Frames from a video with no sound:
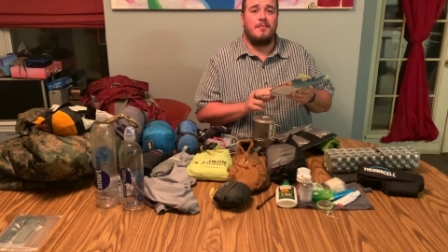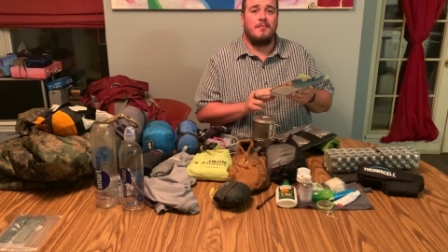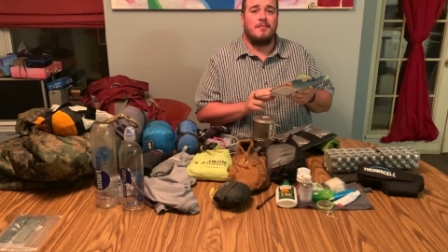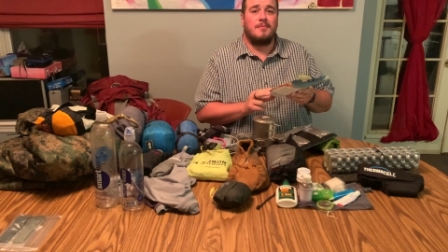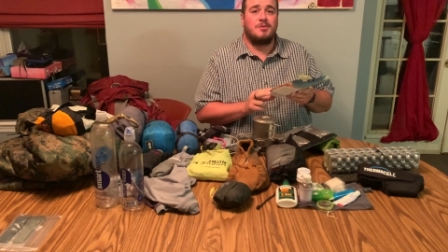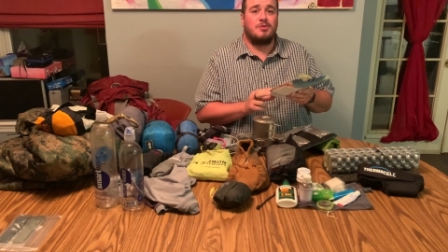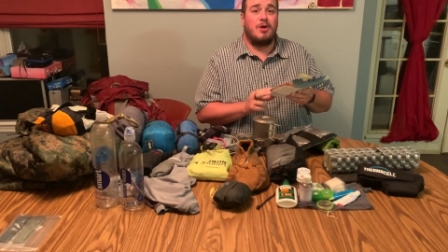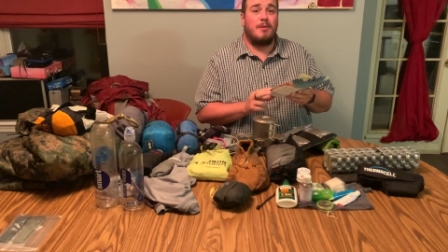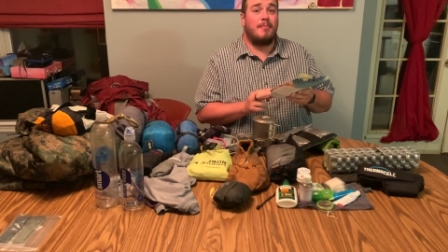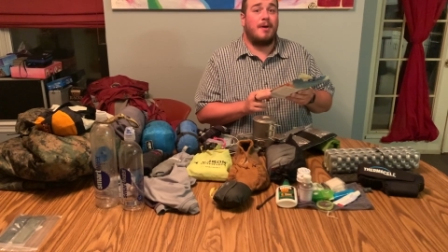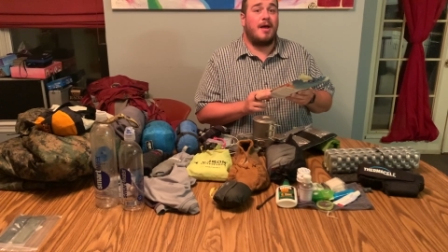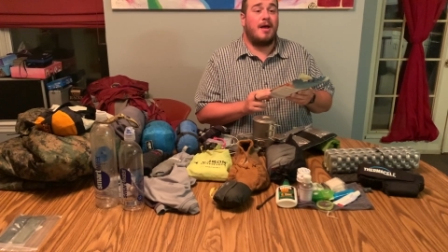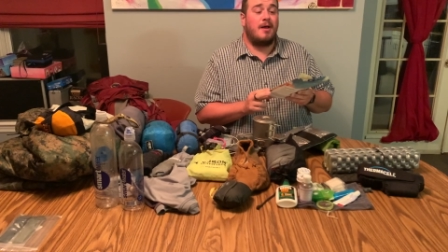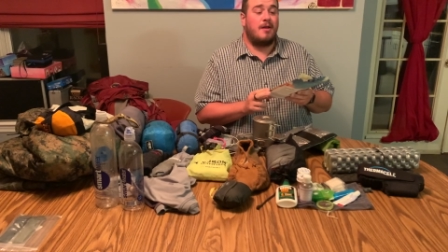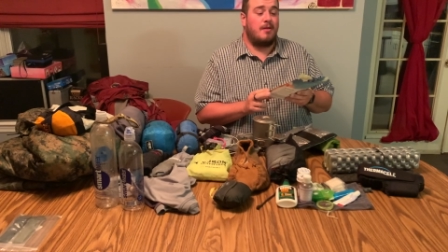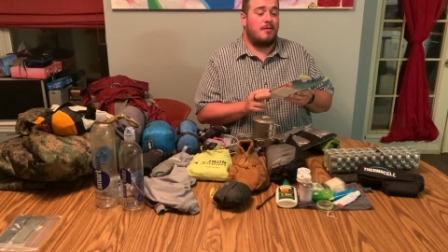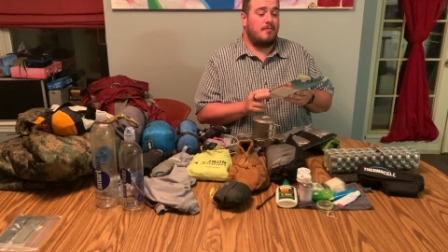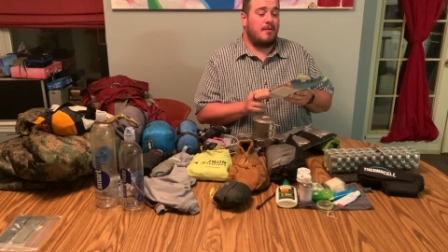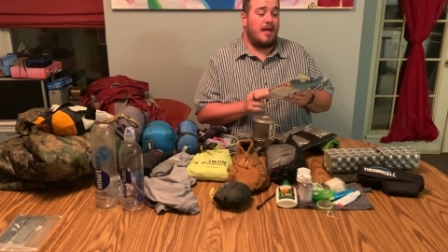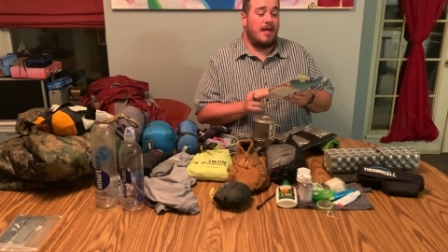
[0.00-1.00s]
So
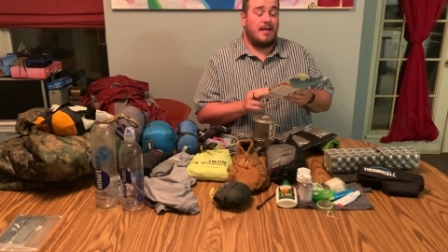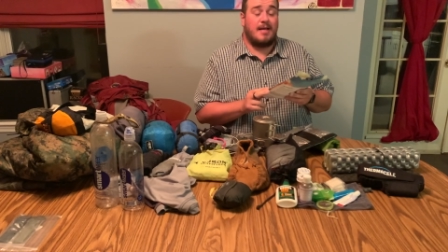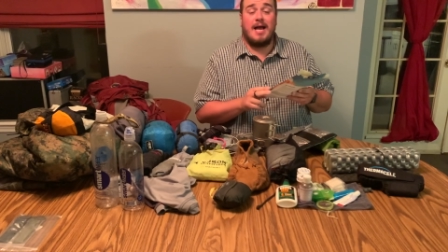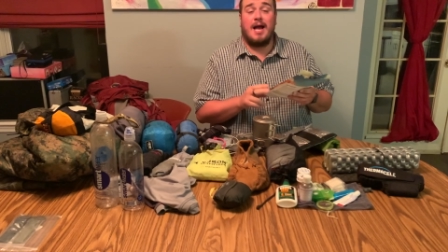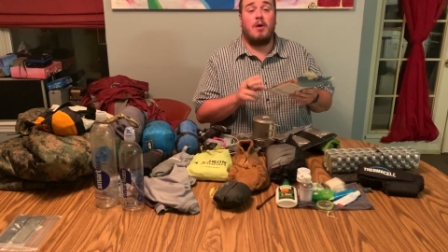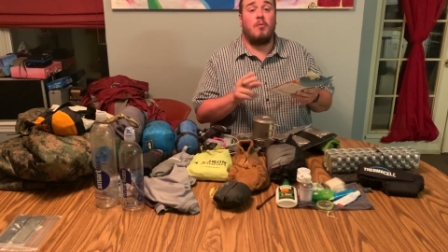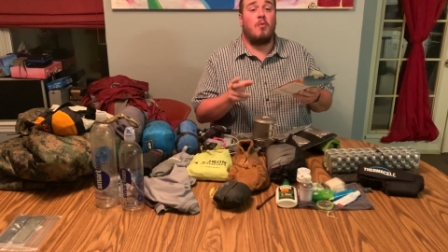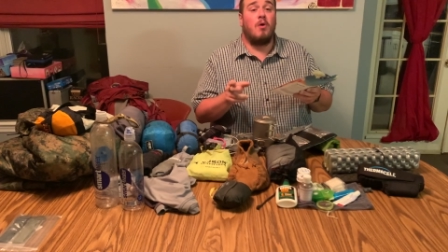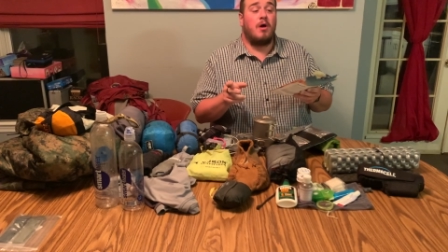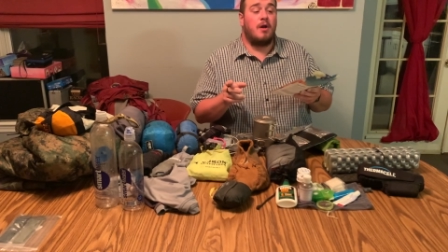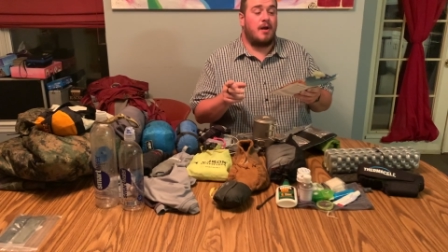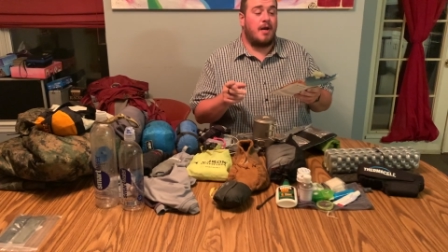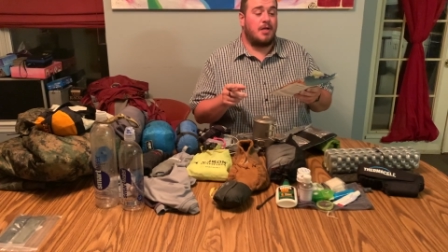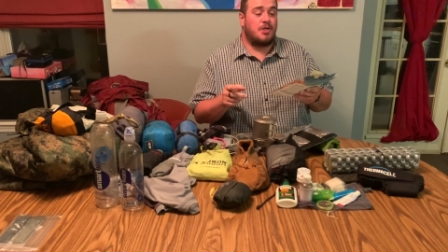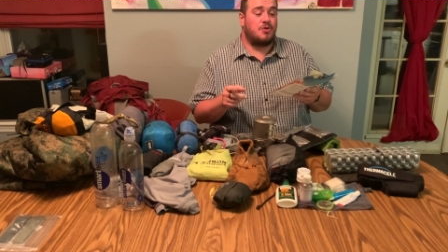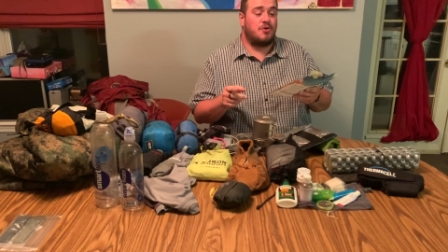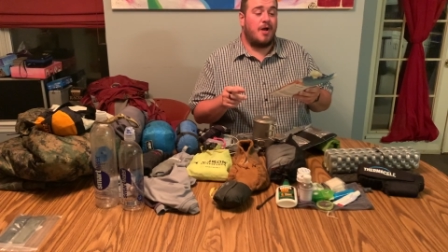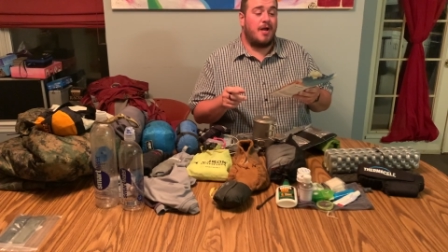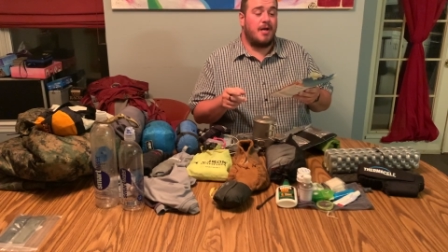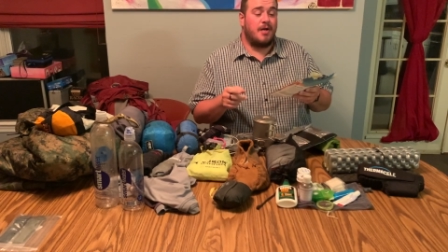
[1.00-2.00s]
I got one and I
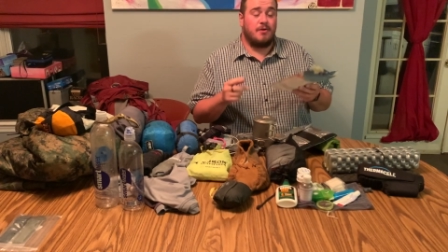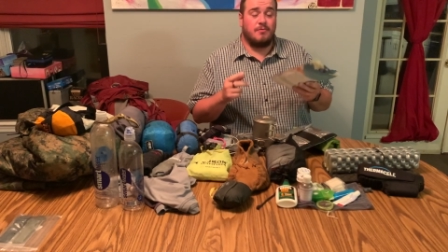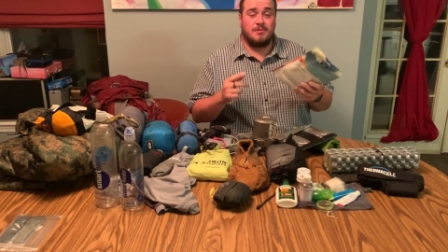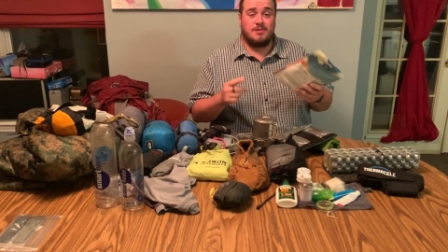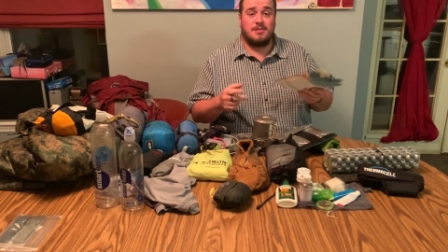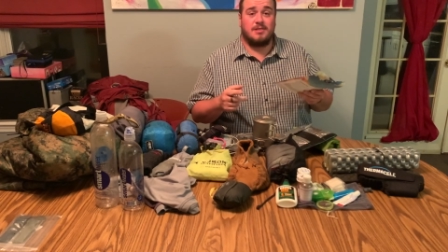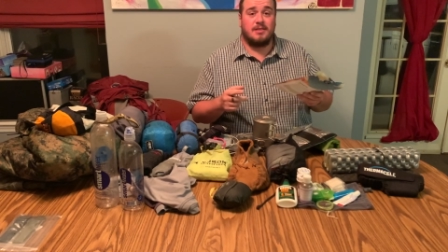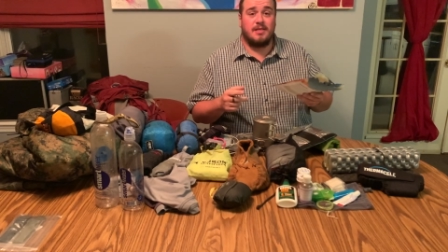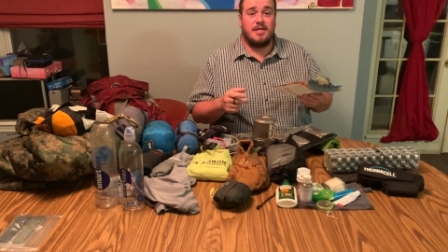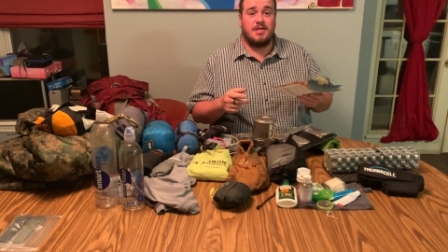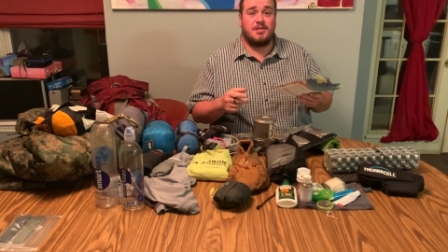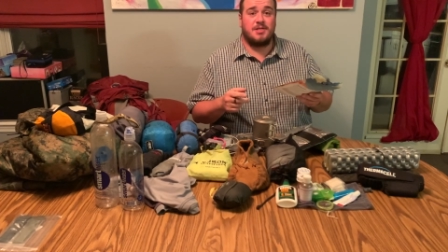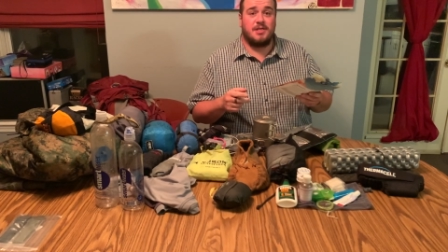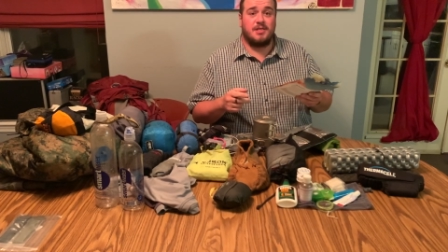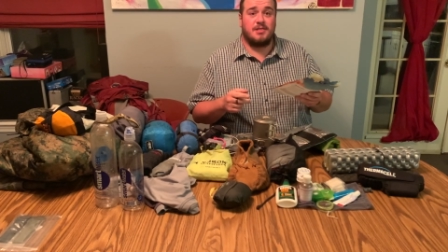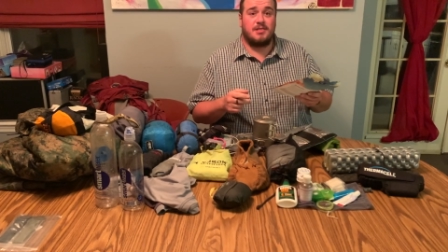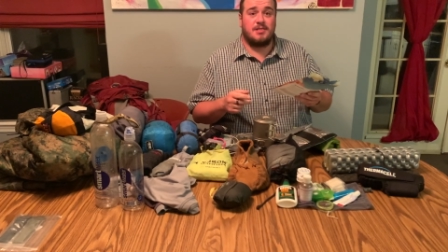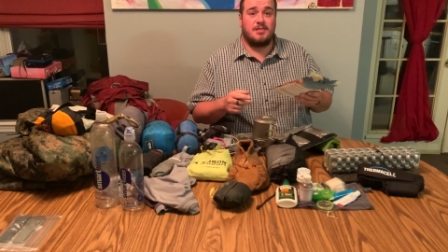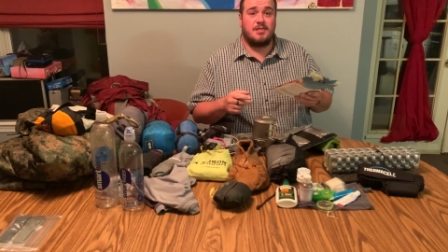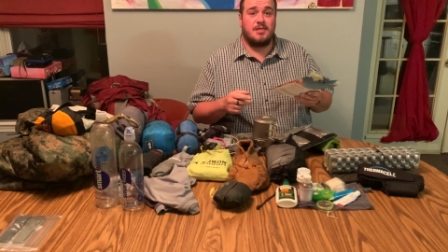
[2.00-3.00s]
tried it and it was
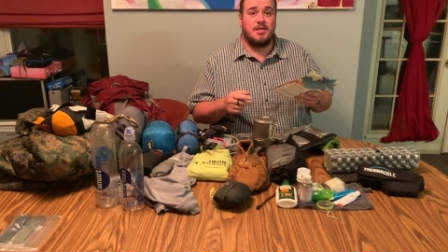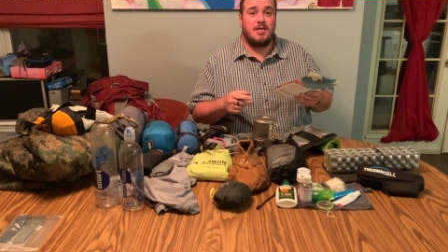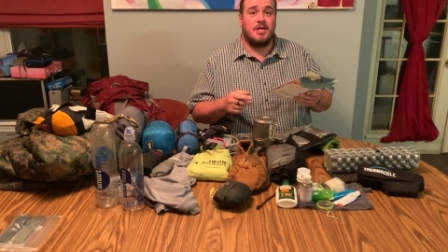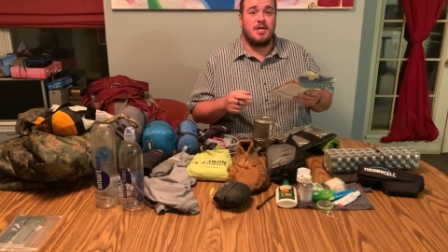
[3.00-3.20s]
delicious